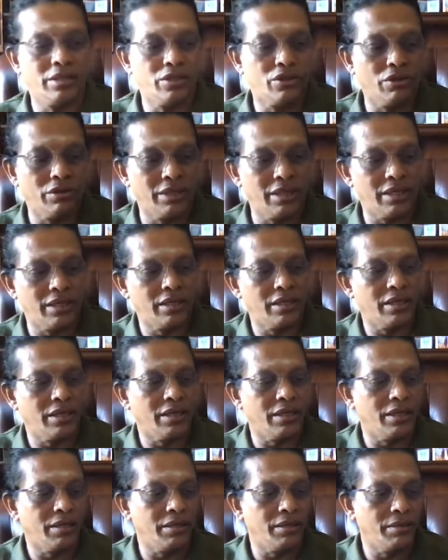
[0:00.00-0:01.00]
so
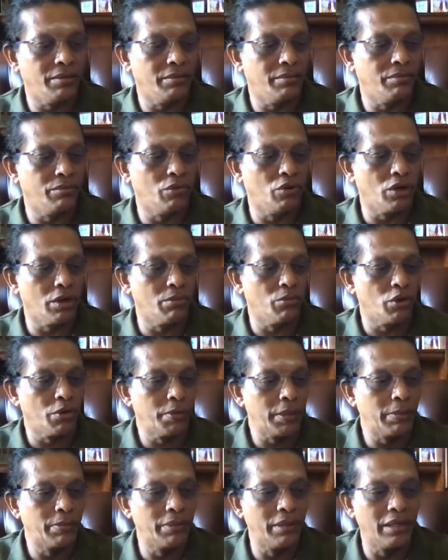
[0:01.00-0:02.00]
that more and more
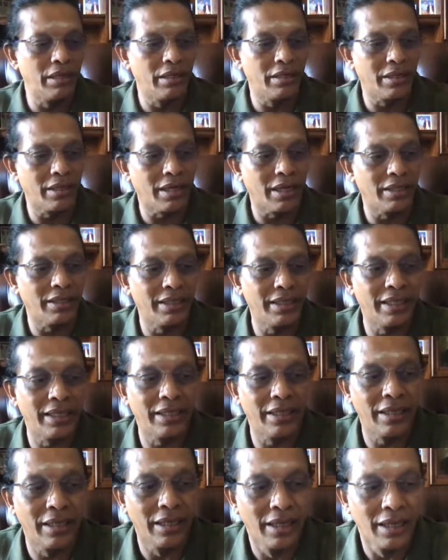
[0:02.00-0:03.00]
people learn rather than